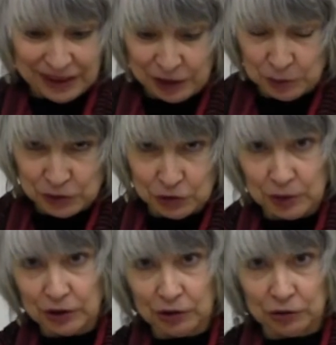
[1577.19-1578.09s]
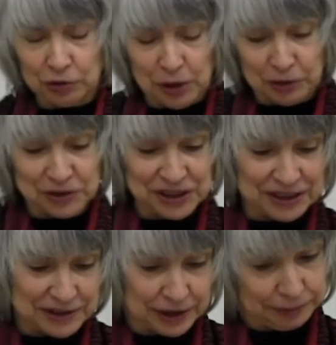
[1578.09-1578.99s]
It would do in our own democracy,
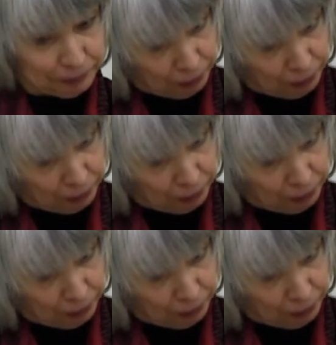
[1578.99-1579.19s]
he said.